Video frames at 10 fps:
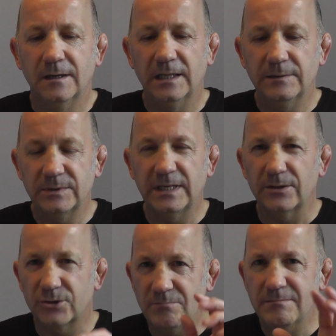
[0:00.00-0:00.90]
and they would
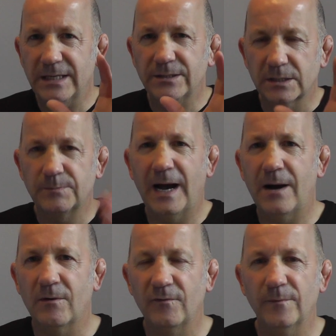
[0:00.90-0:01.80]
get tremendous
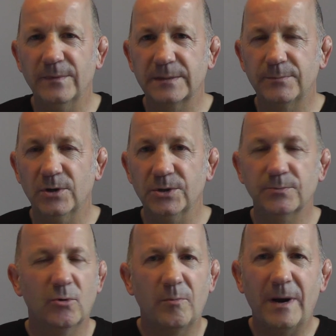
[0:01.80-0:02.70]
power from this
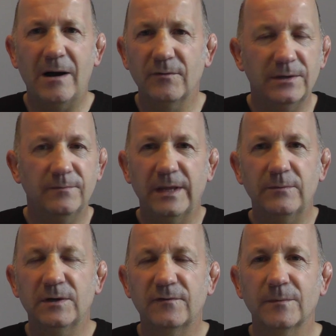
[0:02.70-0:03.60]
punch, more power than they
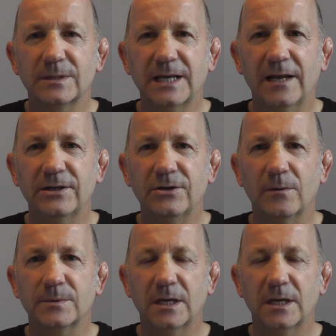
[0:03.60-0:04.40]
would from standing up.